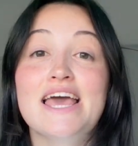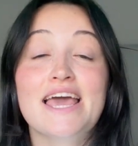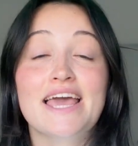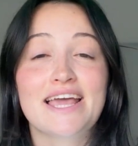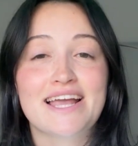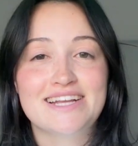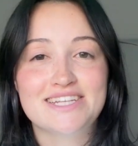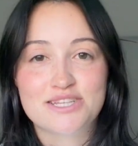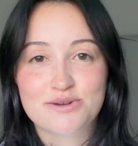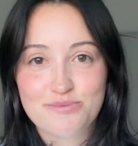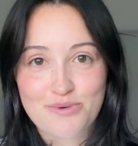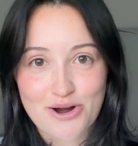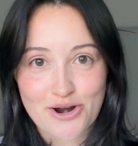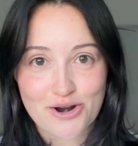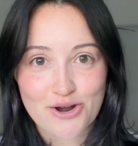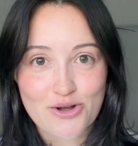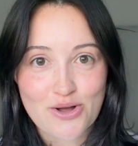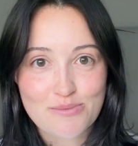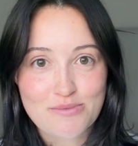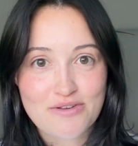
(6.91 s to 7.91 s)
And
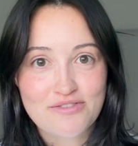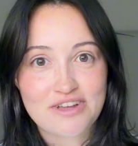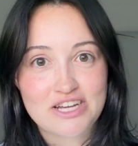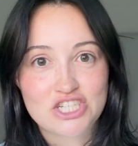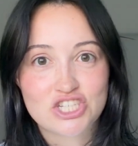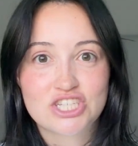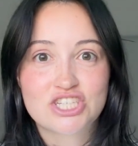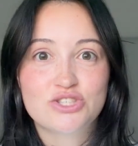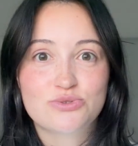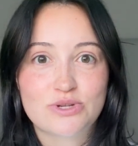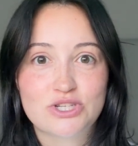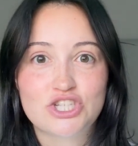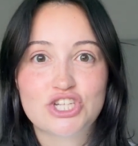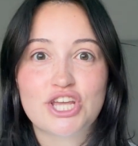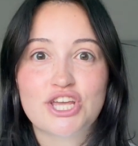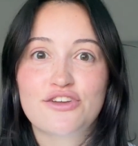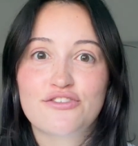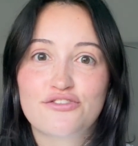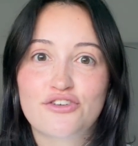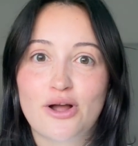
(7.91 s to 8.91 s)
tomorrow I'm officially
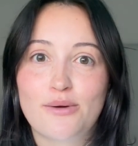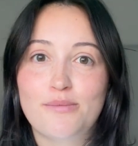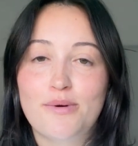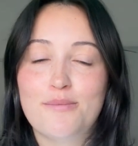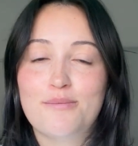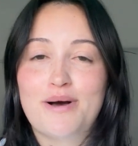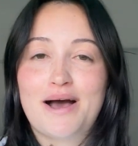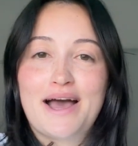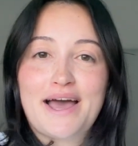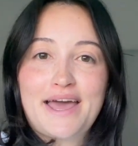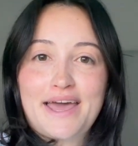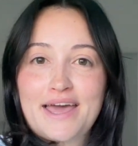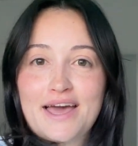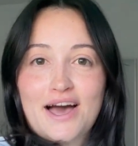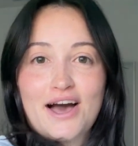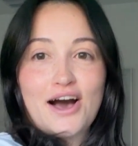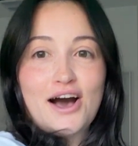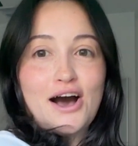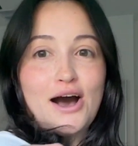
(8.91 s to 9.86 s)
switching from my